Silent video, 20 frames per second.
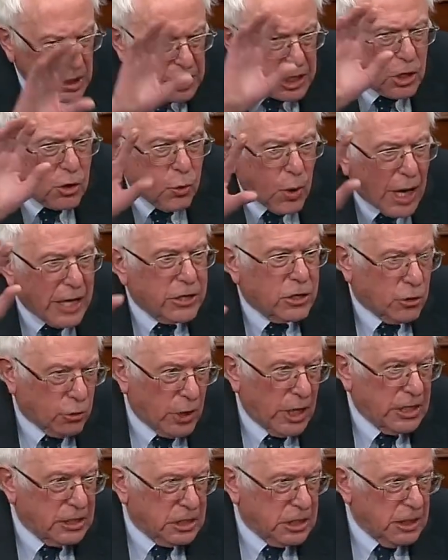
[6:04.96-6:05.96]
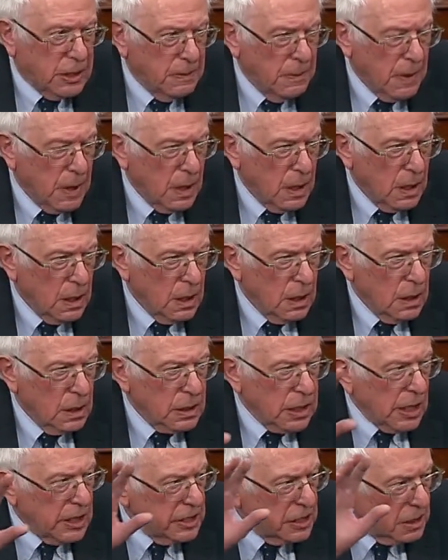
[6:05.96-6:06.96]
quite crazy,
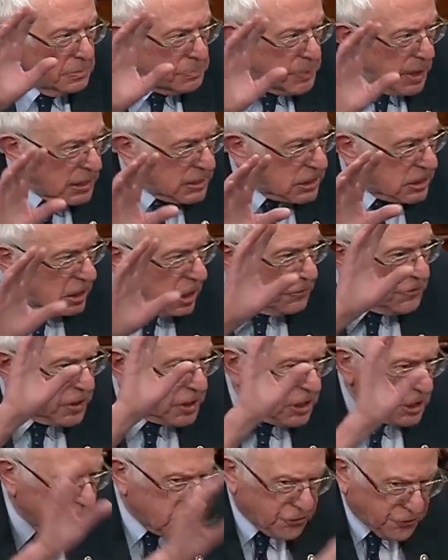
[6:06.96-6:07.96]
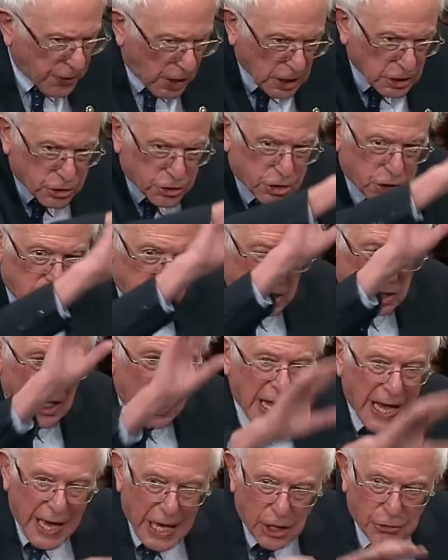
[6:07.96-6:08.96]
that in the midst of a dysfunctional
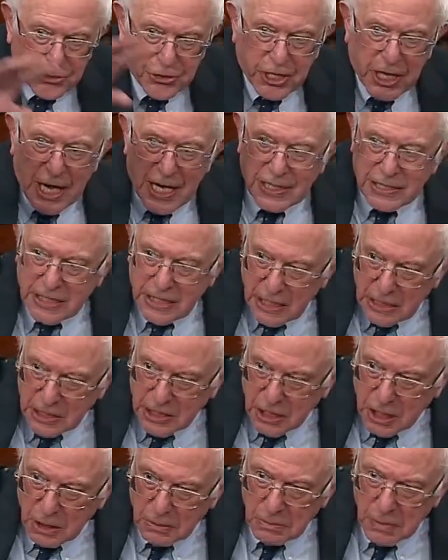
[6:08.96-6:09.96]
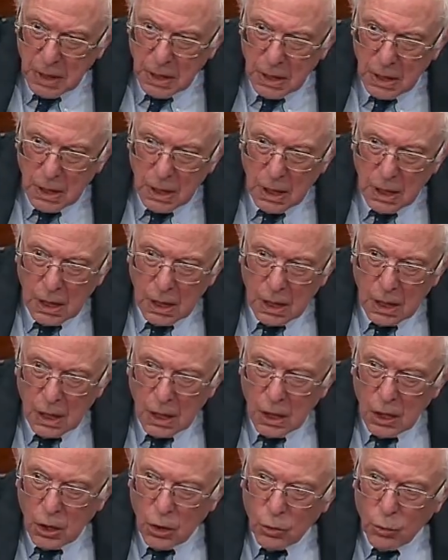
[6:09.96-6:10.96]
healthcare system,
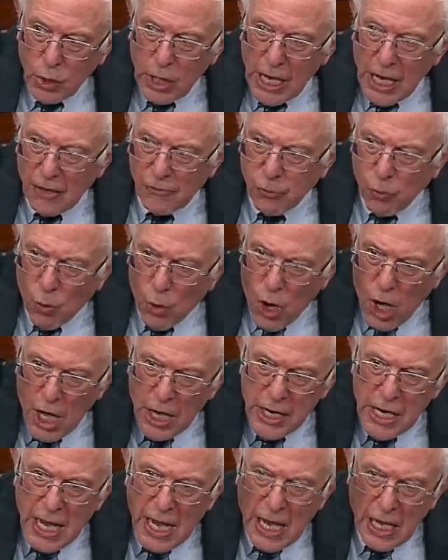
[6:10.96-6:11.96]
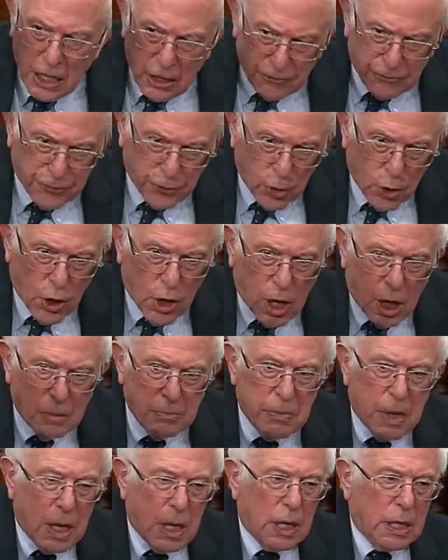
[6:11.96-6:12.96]
we have one out of four
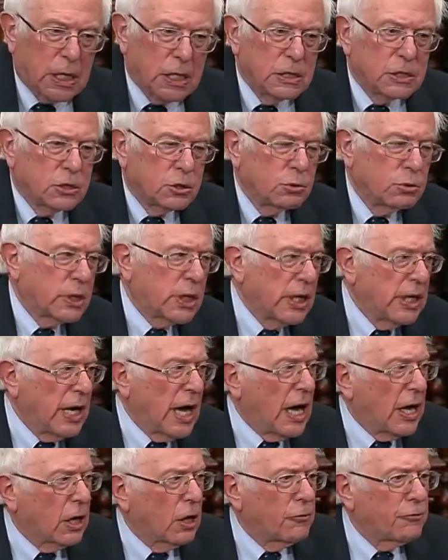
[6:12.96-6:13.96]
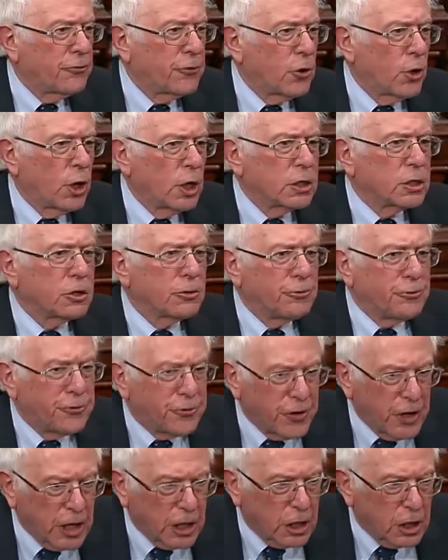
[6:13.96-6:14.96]
Americans who cannot afford to
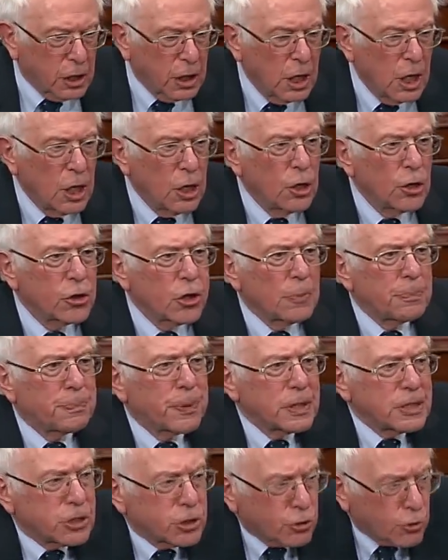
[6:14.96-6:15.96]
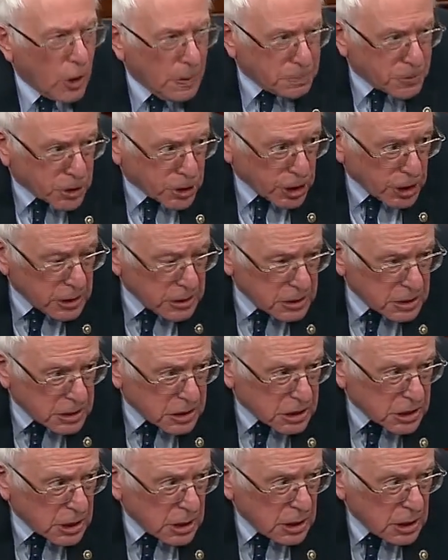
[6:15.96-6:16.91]
fill the prescriptions